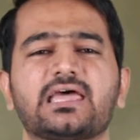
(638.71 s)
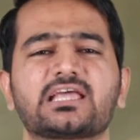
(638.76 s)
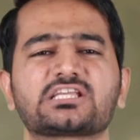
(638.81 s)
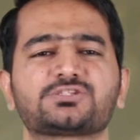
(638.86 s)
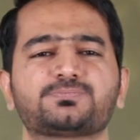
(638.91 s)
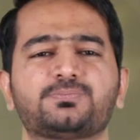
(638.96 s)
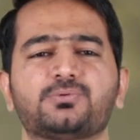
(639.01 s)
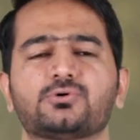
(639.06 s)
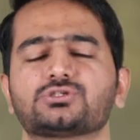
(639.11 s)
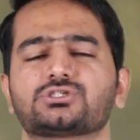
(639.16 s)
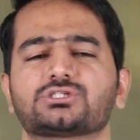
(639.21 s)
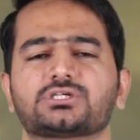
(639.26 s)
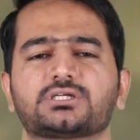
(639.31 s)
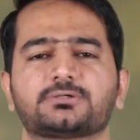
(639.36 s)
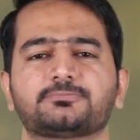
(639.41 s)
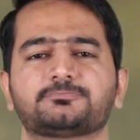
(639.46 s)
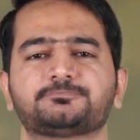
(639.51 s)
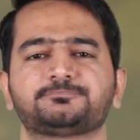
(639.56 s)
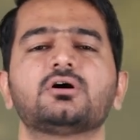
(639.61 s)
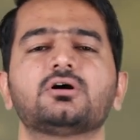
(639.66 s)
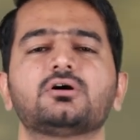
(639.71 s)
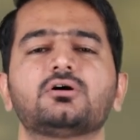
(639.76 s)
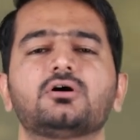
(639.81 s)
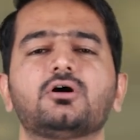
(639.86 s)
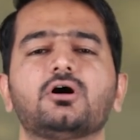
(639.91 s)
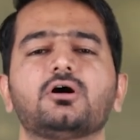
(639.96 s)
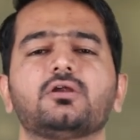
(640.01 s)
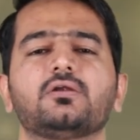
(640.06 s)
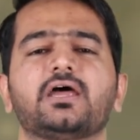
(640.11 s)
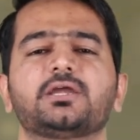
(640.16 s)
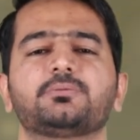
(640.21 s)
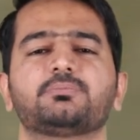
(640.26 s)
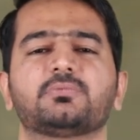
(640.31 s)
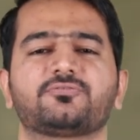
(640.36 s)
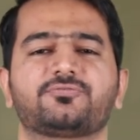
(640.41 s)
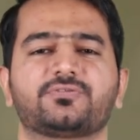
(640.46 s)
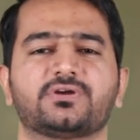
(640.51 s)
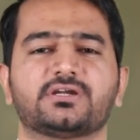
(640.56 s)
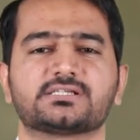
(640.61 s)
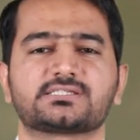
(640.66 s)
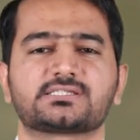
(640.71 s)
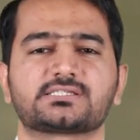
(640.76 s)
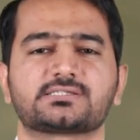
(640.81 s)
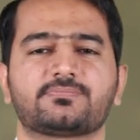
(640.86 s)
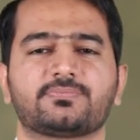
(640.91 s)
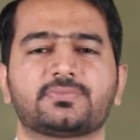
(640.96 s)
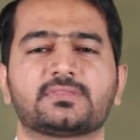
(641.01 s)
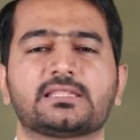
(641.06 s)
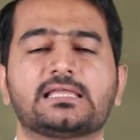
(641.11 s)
exposure. Alright my friends,